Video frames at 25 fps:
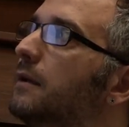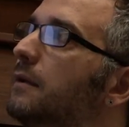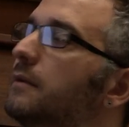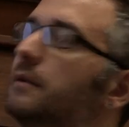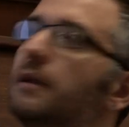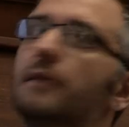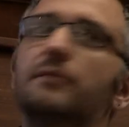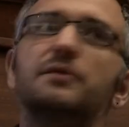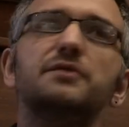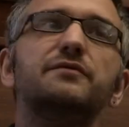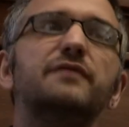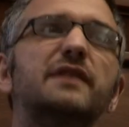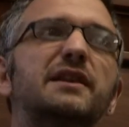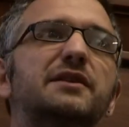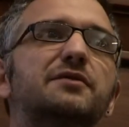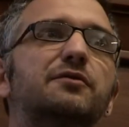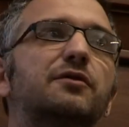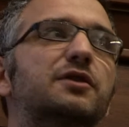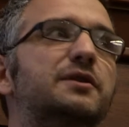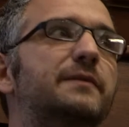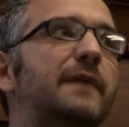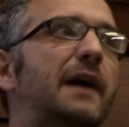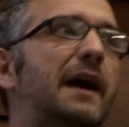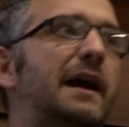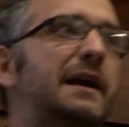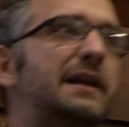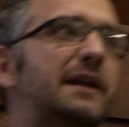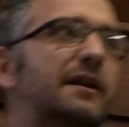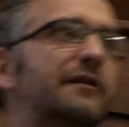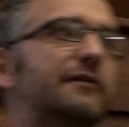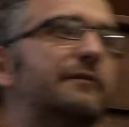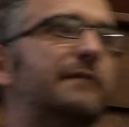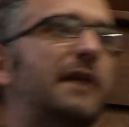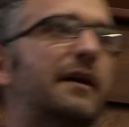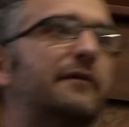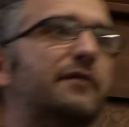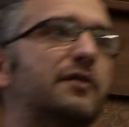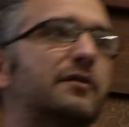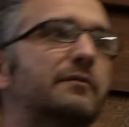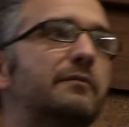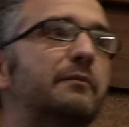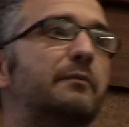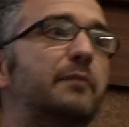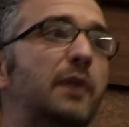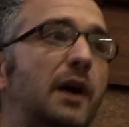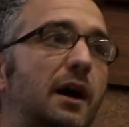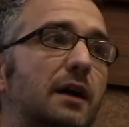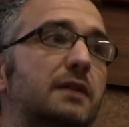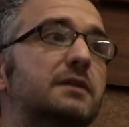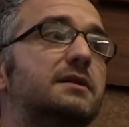No one's really talked about ANET from Avium,
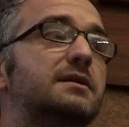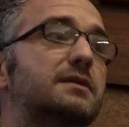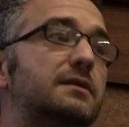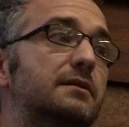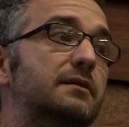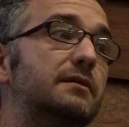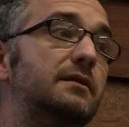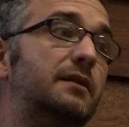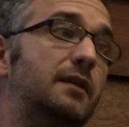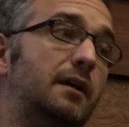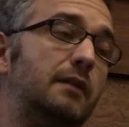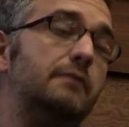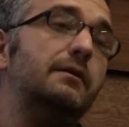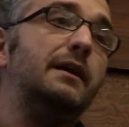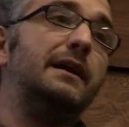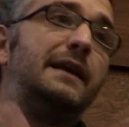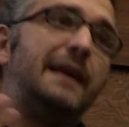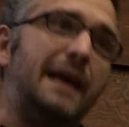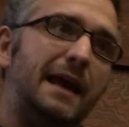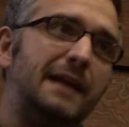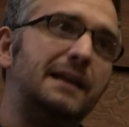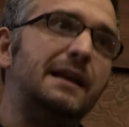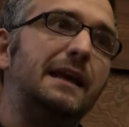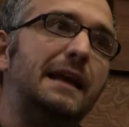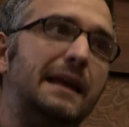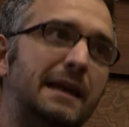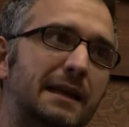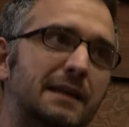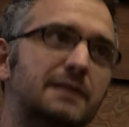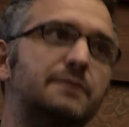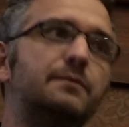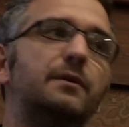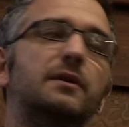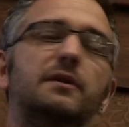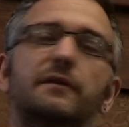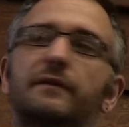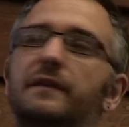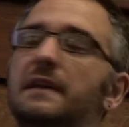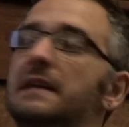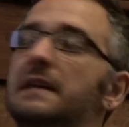but again, it is one of